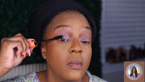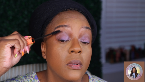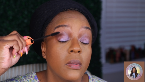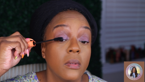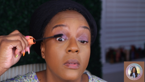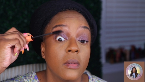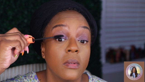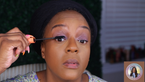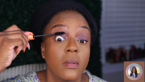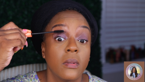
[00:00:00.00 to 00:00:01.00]

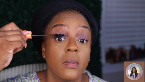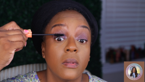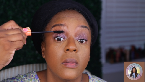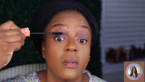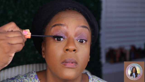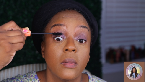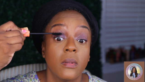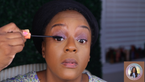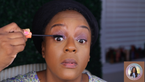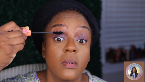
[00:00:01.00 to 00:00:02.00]

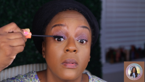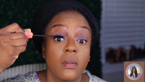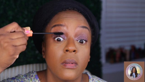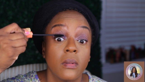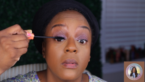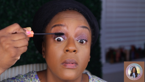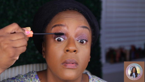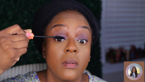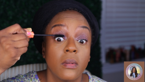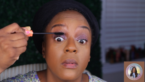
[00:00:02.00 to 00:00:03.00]

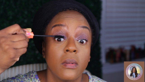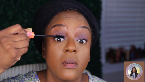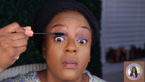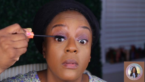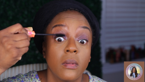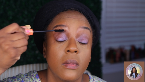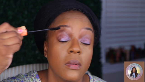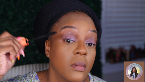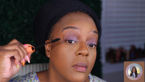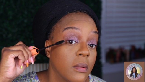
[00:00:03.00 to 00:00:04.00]

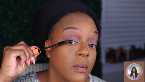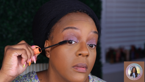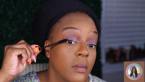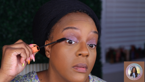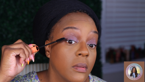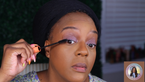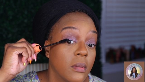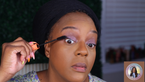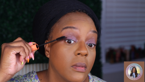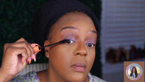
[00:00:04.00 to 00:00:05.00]

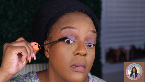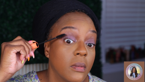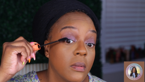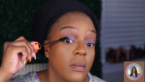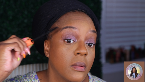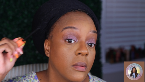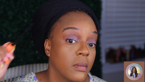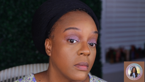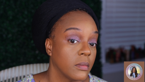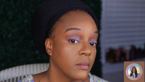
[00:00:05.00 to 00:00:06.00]
(no one is talking)